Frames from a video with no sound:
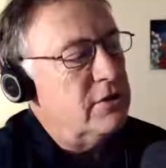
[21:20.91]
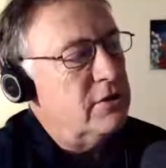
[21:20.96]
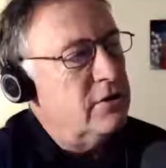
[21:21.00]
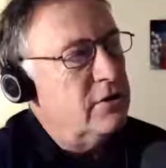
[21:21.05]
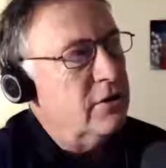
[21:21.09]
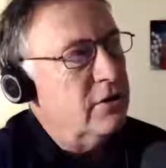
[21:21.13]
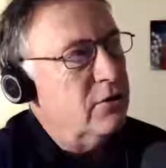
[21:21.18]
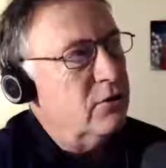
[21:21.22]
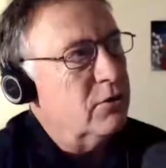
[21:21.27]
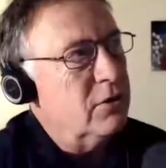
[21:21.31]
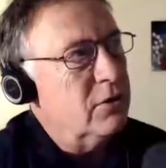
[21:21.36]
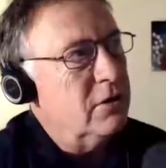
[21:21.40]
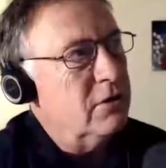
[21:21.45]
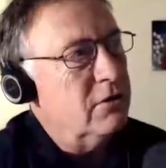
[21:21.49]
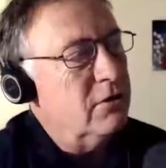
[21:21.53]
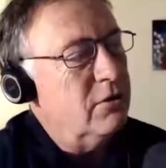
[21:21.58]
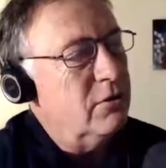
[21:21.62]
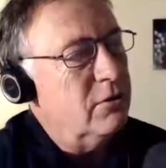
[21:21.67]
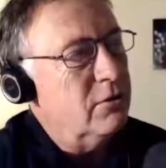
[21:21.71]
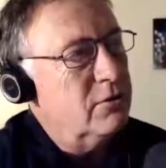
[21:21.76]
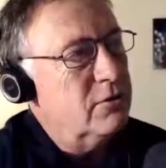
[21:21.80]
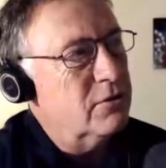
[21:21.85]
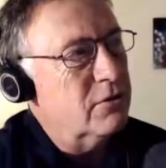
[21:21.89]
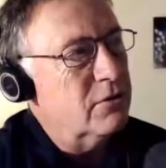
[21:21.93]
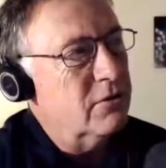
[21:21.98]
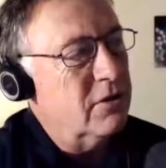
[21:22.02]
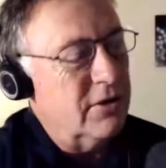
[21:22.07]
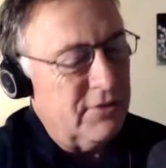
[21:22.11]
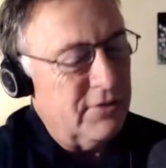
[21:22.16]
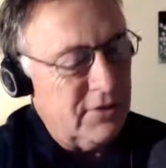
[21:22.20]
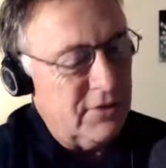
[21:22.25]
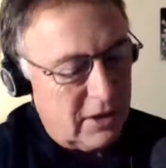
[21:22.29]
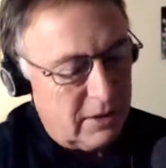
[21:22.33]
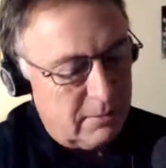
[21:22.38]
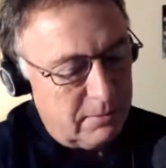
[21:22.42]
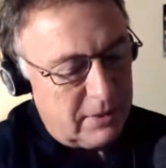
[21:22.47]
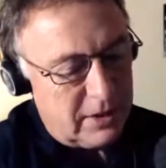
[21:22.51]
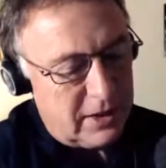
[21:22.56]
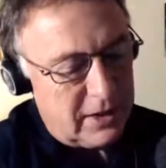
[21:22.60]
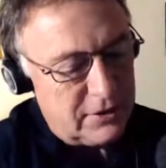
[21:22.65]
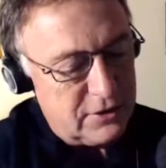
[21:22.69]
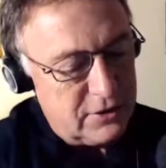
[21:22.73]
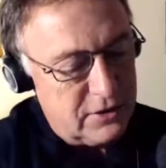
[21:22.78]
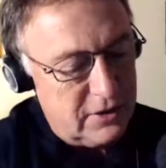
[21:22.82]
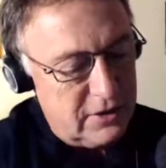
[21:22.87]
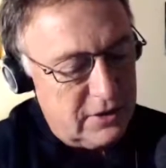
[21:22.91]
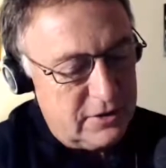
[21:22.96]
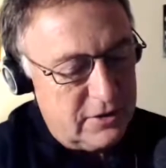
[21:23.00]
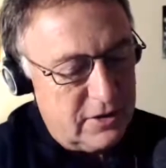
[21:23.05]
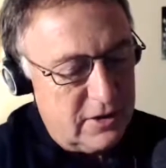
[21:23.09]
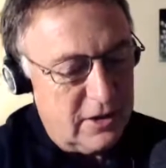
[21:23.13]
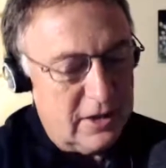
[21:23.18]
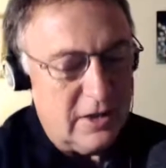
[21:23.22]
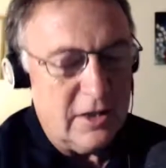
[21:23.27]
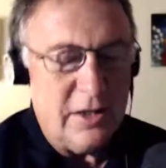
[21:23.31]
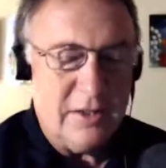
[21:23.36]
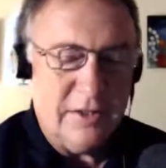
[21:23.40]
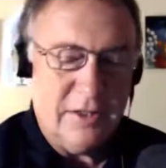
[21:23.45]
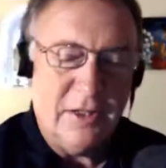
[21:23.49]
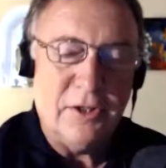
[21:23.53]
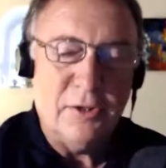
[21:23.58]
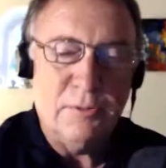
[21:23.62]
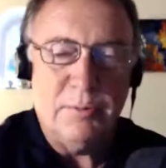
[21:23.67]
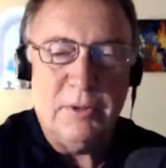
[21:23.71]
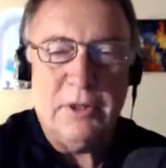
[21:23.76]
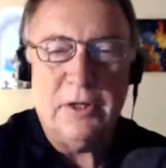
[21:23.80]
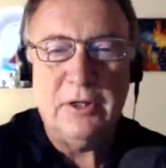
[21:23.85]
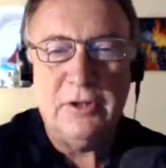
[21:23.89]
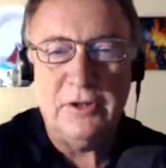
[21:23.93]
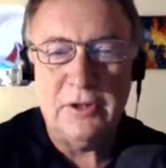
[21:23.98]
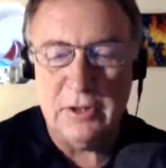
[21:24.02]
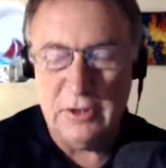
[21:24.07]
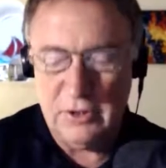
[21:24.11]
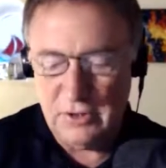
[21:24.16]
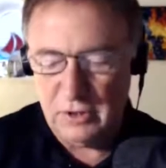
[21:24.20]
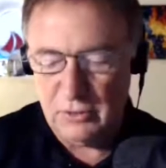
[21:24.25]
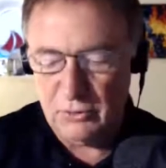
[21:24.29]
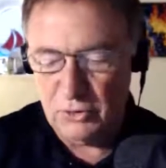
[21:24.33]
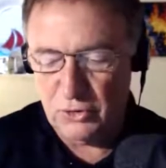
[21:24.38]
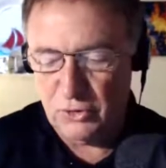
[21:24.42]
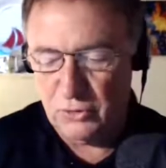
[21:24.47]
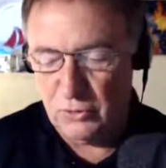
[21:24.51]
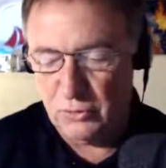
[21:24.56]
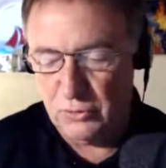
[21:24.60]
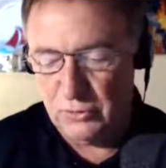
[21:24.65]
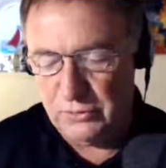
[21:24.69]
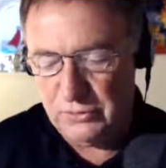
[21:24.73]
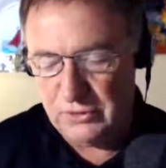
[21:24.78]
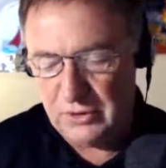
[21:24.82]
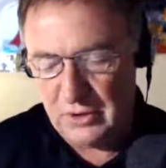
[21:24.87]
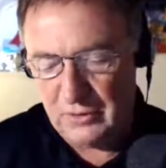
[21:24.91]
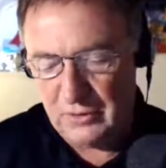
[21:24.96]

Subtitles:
that you're sort of giving it a pass is that it is because it's so short. So that